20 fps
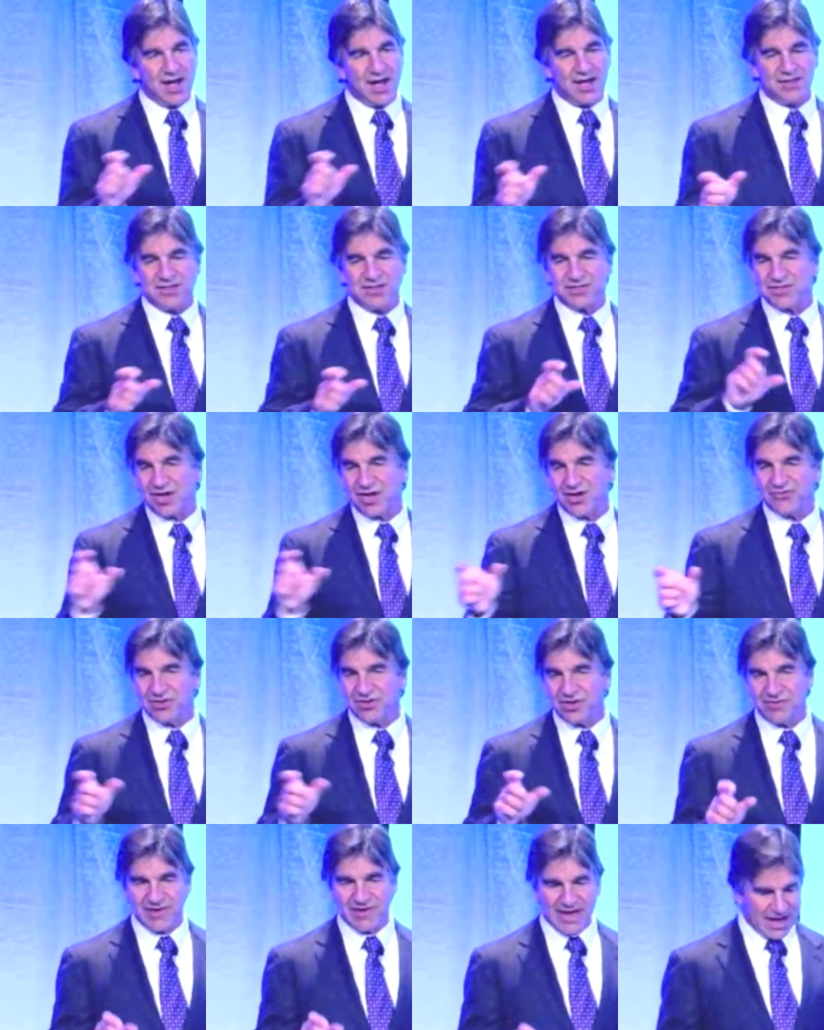a
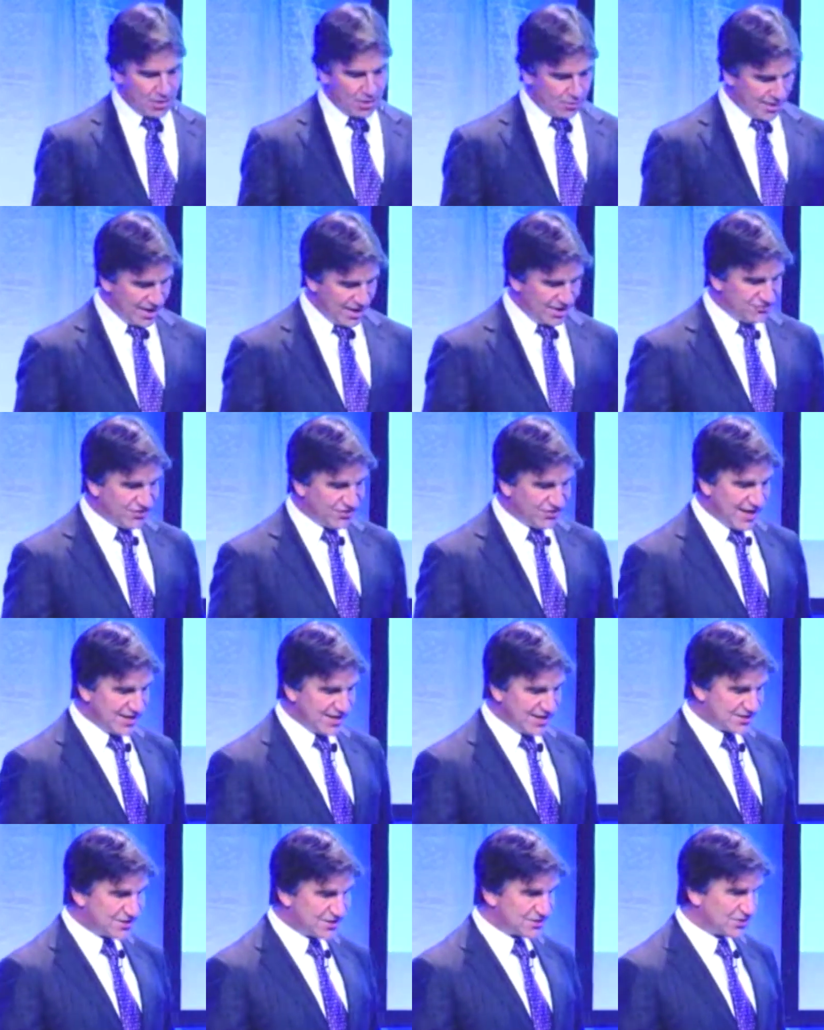discussion of how edge
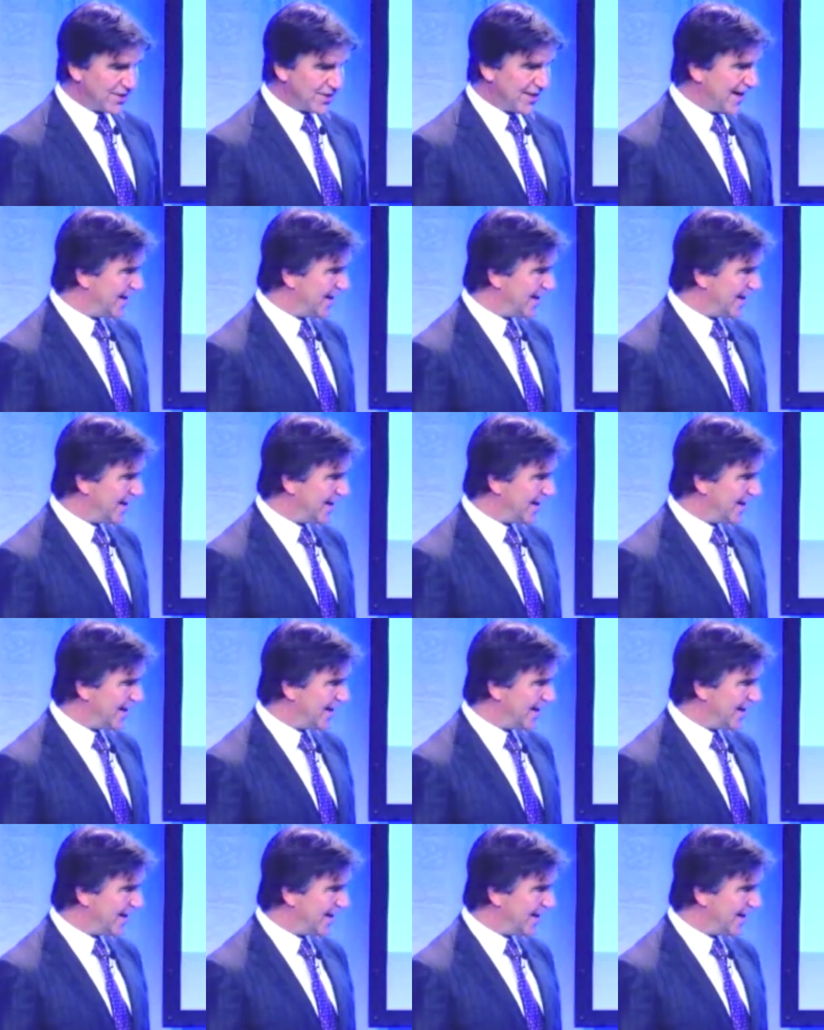cases are